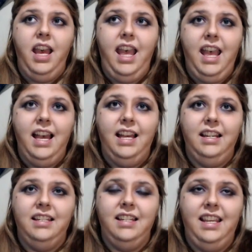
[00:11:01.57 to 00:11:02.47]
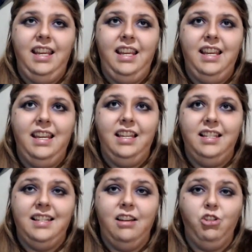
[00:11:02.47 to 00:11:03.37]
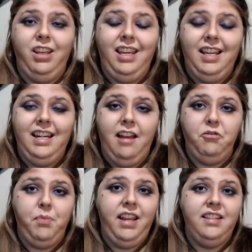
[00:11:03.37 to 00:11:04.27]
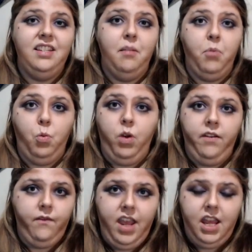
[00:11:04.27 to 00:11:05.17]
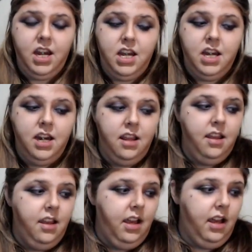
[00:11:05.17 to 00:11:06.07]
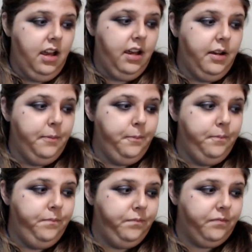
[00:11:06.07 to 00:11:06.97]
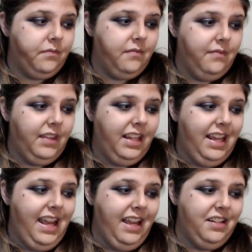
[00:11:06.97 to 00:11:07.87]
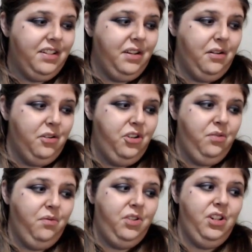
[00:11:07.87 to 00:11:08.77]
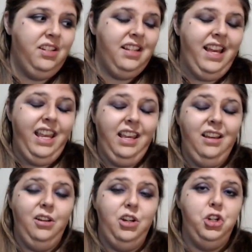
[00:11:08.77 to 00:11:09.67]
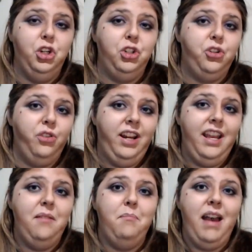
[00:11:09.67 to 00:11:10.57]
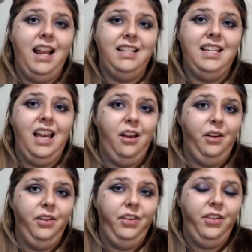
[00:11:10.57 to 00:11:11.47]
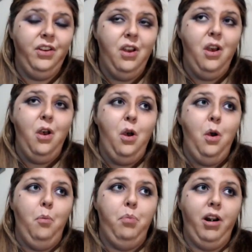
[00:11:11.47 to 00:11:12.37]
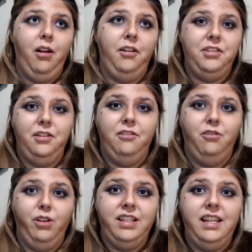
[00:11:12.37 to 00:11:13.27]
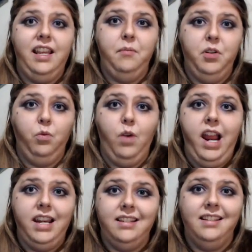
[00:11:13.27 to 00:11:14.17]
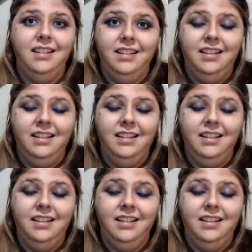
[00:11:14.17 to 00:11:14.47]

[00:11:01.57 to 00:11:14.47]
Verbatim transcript: and he is essentially kidnapped by his number one fan um, and so sh- she's like nurturing him back to health but also forcing him to write